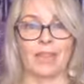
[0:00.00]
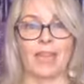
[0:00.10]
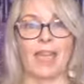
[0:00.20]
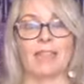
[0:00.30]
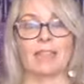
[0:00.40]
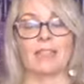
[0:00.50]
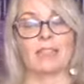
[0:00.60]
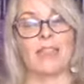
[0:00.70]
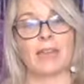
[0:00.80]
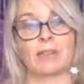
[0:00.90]
And
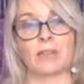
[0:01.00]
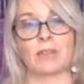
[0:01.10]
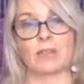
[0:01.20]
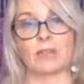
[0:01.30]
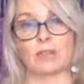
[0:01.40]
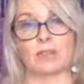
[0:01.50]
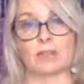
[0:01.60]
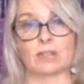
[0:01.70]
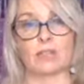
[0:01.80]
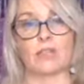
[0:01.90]
that's when you'll start to
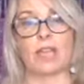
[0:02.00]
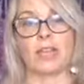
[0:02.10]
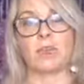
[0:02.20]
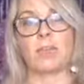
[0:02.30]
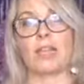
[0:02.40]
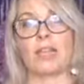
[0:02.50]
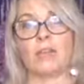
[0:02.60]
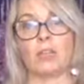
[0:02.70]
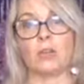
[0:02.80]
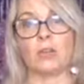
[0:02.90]
see a change. But if
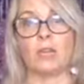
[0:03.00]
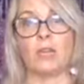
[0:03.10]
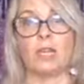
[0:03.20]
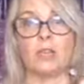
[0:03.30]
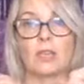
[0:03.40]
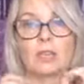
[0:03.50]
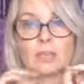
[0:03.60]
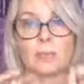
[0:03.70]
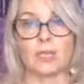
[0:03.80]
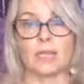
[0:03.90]
you are
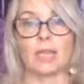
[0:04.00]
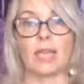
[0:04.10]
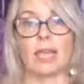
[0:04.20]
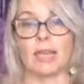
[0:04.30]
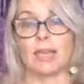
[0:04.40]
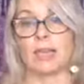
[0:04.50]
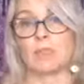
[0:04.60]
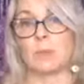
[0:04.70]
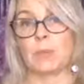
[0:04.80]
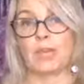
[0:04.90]
speaking it and
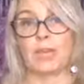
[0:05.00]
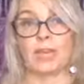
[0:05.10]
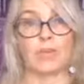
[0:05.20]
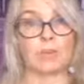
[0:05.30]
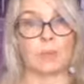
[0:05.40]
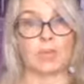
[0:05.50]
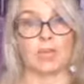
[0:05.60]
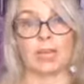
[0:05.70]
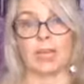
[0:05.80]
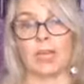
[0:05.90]
speaking it and
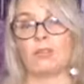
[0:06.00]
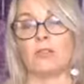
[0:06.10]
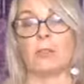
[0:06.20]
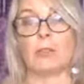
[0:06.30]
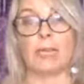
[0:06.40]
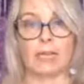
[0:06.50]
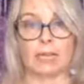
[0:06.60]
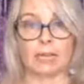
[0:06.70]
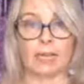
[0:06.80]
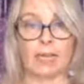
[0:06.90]
speaking it and you're repeating
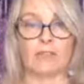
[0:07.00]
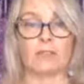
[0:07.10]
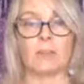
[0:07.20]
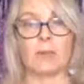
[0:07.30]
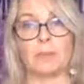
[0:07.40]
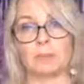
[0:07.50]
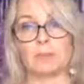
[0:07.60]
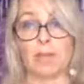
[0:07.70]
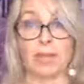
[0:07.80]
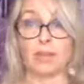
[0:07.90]
it and people are
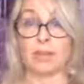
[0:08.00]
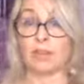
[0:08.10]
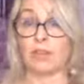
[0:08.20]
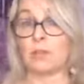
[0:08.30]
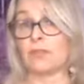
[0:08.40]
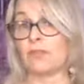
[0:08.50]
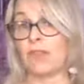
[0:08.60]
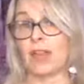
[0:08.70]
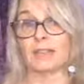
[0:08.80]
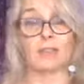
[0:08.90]
saying, giving you
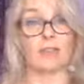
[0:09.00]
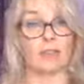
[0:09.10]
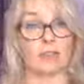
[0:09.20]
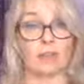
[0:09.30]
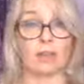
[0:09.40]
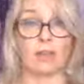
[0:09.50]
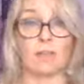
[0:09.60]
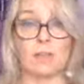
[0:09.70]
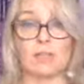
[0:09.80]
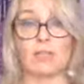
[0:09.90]
advice, they're giving you
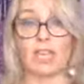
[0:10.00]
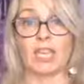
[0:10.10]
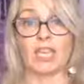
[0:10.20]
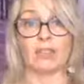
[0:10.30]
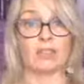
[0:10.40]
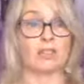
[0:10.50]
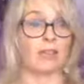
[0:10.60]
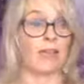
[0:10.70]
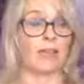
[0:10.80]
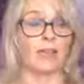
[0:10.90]
numbers for healers,
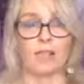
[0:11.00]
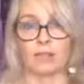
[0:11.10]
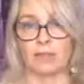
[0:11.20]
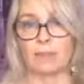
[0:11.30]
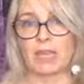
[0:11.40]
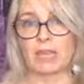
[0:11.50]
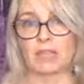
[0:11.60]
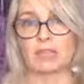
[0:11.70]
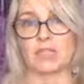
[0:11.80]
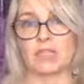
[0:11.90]
they're making
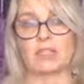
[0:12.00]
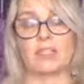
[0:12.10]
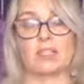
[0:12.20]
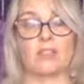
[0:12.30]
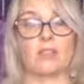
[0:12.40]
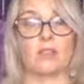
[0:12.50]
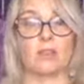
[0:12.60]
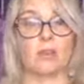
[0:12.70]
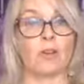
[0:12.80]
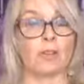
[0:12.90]
suggestions and you're
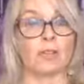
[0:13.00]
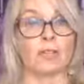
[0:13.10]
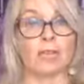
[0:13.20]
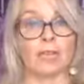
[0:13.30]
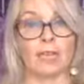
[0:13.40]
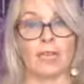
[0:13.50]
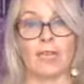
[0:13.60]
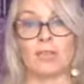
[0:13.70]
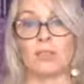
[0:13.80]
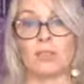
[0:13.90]
not taking it
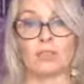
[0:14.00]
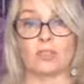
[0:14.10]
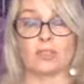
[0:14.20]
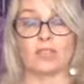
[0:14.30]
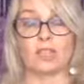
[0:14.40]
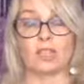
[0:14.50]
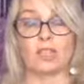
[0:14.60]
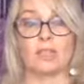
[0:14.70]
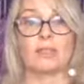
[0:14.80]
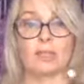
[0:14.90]
in, you're just
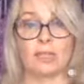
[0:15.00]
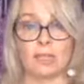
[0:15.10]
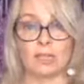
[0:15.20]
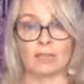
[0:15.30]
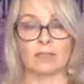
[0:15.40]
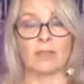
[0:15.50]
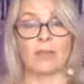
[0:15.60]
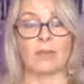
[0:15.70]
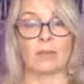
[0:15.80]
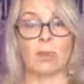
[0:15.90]
sitting in it.
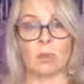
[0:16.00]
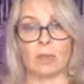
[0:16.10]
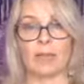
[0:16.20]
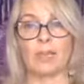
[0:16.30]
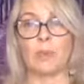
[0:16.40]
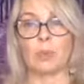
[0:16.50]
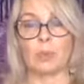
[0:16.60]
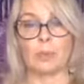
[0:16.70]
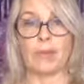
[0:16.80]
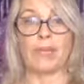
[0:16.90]
Poor me, poor
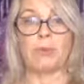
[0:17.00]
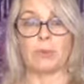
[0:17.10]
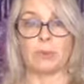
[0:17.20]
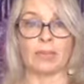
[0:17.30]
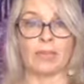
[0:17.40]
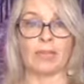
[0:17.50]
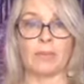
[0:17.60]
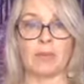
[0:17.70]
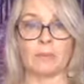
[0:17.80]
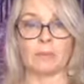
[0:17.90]
me, poor me.
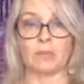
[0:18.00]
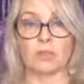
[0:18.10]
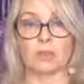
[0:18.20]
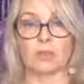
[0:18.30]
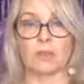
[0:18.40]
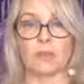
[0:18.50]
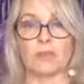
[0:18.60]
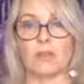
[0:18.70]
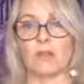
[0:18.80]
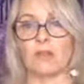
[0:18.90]
I'm sorry for
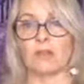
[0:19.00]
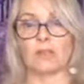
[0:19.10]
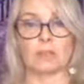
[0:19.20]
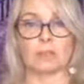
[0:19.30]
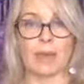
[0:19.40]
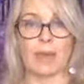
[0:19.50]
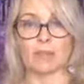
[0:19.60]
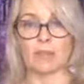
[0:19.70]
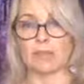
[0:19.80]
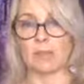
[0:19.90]
myself. This is
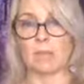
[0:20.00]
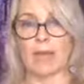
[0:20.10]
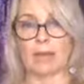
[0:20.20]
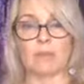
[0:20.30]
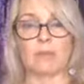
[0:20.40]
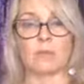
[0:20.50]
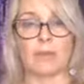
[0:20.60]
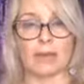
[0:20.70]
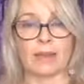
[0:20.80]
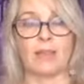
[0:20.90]
bad. This is bad. This is
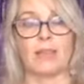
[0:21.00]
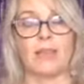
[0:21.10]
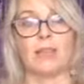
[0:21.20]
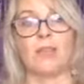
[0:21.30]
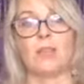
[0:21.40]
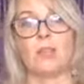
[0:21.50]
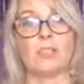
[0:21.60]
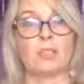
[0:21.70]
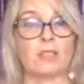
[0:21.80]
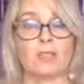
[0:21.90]
bad. Then you are
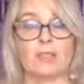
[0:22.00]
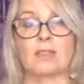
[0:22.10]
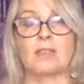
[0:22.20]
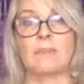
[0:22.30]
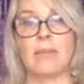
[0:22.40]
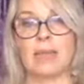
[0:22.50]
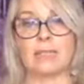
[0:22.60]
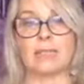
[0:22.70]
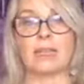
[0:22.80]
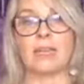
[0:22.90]
just
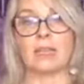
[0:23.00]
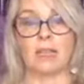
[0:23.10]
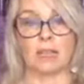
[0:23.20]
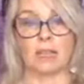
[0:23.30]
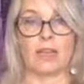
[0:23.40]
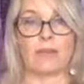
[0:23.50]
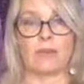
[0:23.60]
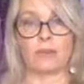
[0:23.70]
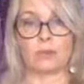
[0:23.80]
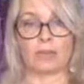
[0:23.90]
cementing and
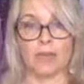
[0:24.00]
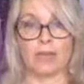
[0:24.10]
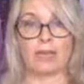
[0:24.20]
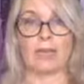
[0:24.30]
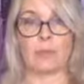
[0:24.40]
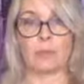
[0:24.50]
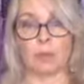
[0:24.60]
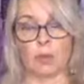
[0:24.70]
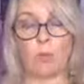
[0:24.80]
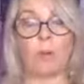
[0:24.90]
creating a
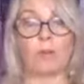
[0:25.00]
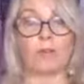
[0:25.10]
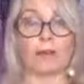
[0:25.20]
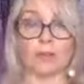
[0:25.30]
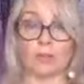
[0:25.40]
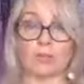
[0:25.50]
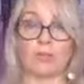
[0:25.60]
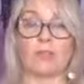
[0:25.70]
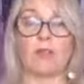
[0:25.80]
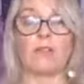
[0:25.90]
brick wall around
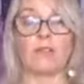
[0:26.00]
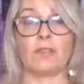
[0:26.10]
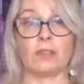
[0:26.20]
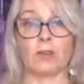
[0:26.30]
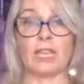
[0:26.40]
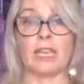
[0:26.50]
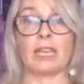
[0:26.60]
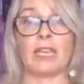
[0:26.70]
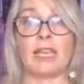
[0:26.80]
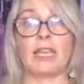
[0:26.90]
yourself of
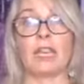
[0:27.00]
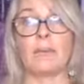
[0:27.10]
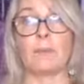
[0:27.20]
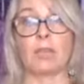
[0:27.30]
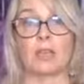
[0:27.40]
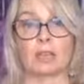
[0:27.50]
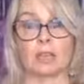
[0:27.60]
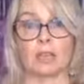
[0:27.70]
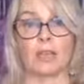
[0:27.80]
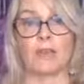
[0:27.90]
non-healing, because
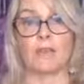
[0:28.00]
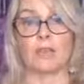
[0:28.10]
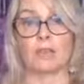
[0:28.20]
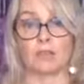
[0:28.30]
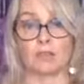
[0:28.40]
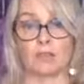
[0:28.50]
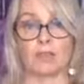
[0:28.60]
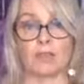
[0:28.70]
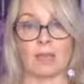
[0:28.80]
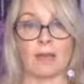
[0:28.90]
everything that you
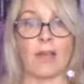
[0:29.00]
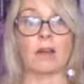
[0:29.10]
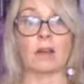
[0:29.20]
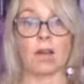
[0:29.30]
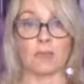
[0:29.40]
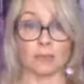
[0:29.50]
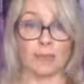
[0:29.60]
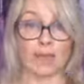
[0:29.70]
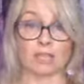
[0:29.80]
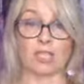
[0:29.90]
send out comes
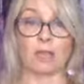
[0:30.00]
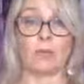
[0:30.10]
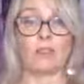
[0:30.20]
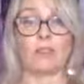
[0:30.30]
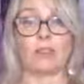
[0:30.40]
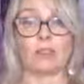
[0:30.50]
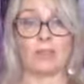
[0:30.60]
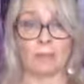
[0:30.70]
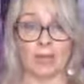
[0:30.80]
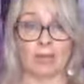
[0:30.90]
back to you and you're actually
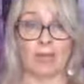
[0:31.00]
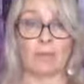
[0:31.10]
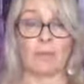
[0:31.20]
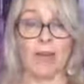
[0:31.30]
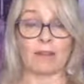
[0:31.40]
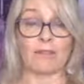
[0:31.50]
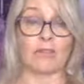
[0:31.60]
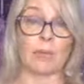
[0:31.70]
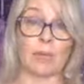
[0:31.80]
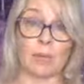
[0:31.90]
making it bad for the
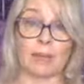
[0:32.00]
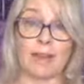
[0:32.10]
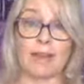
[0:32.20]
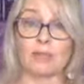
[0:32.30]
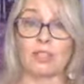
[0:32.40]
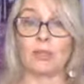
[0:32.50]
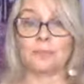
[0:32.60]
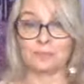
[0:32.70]
people around you.